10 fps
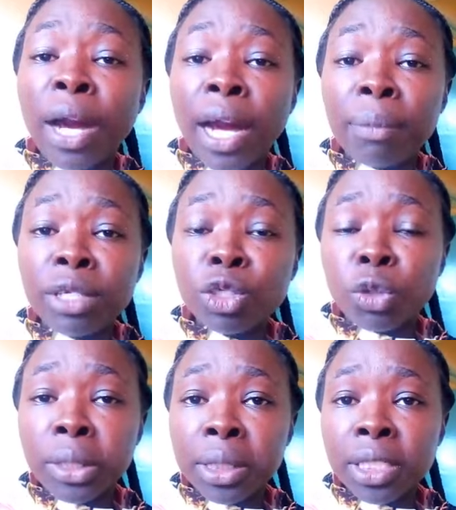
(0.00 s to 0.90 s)
are coming to
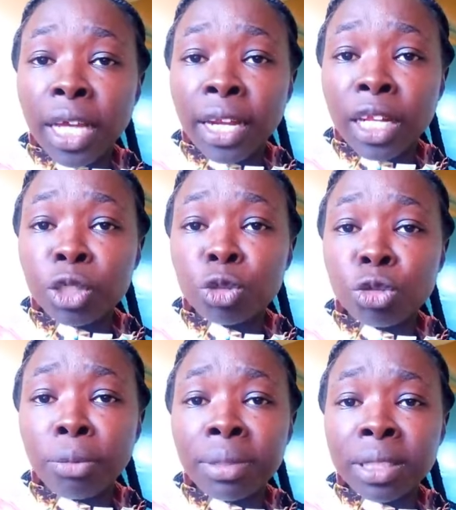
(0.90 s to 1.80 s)
his channel to
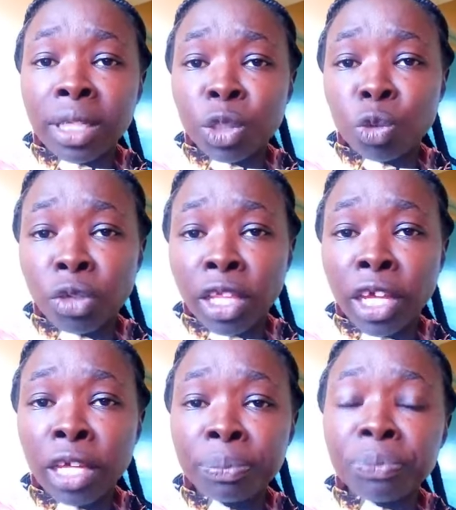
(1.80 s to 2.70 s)
do business with
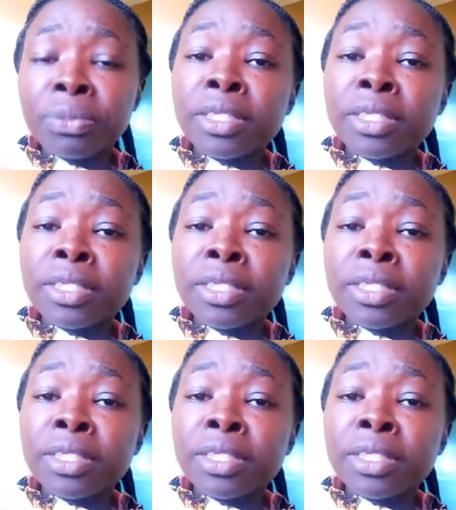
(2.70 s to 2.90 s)
him,